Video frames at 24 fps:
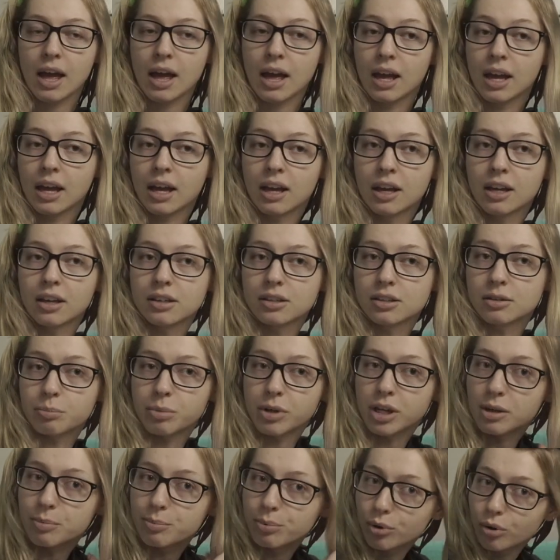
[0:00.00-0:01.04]
And
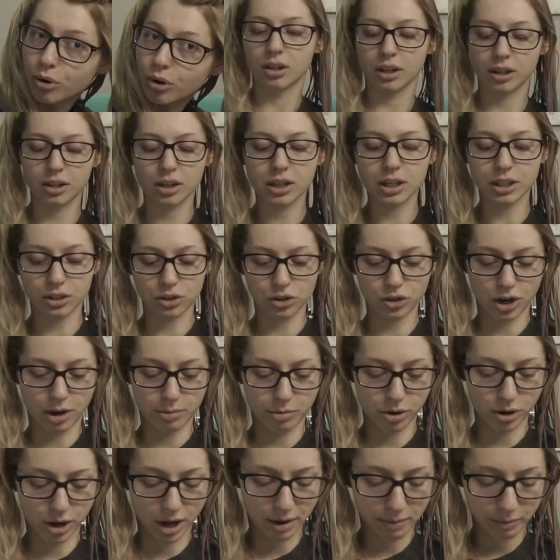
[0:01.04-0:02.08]
people, like on
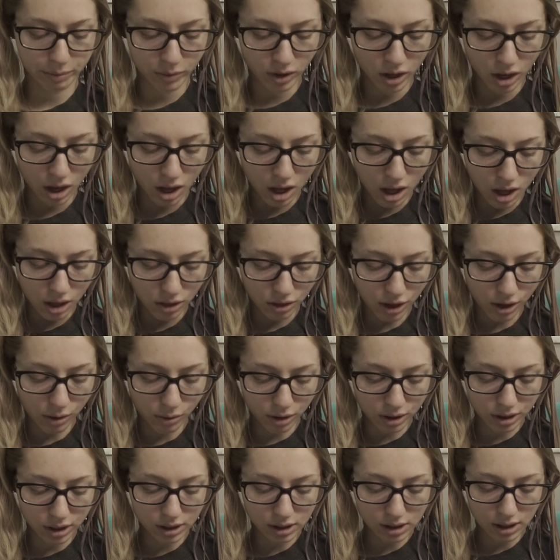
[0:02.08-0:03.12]
Instagram, okay, they
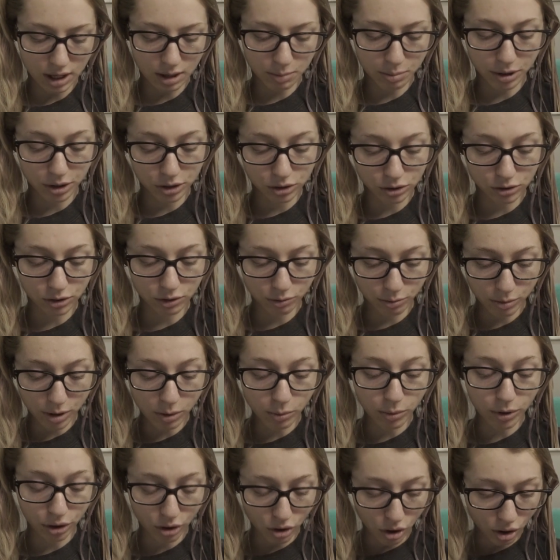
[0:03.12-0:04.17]
want to see pictures of me
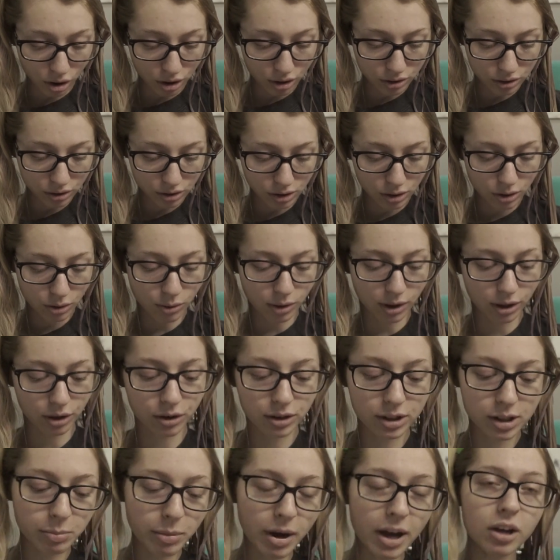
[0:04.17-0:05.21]
with cars, whether
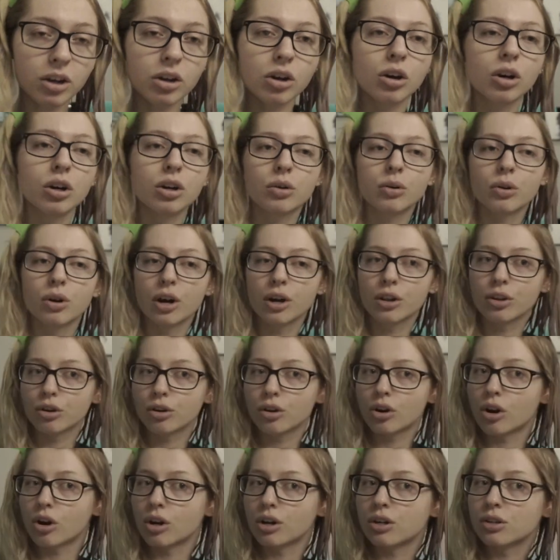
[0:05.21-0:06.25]
it's my car or other
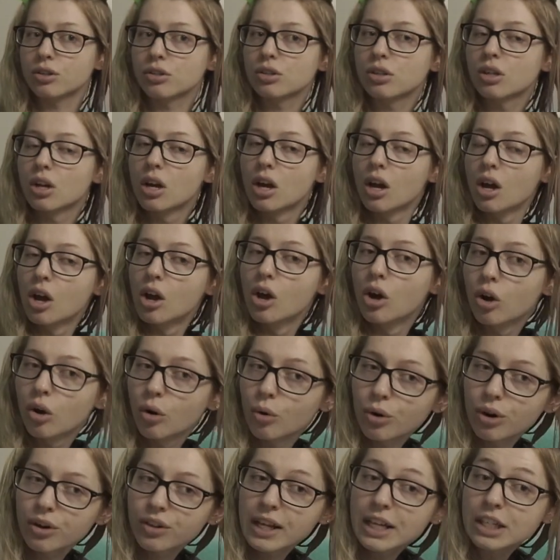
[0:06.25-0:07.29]
cars,
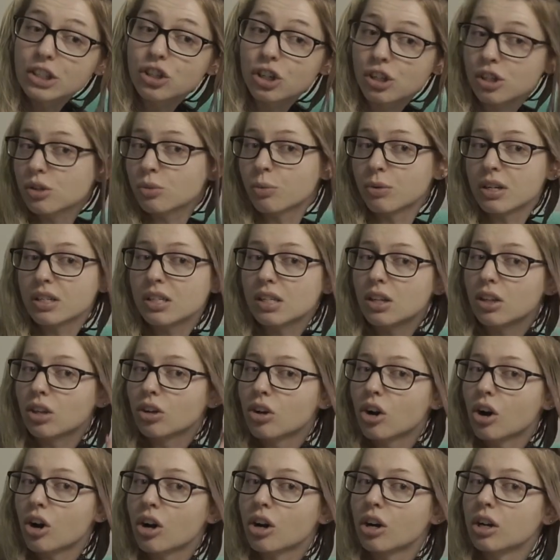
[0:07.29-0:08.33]
or they just want to see the
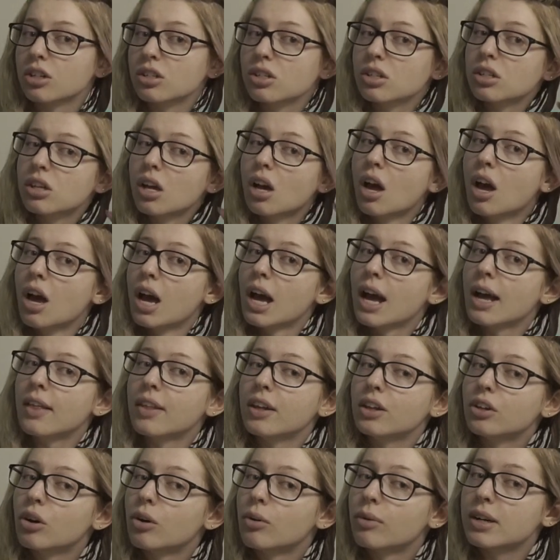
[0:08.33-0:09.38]
cars and
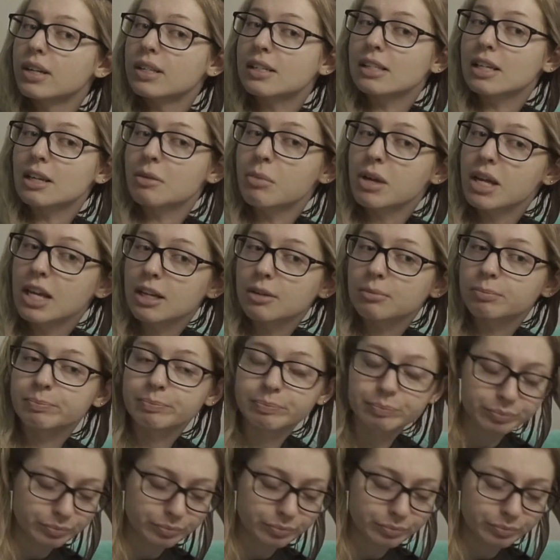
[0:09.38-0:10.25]
they don't want to see me.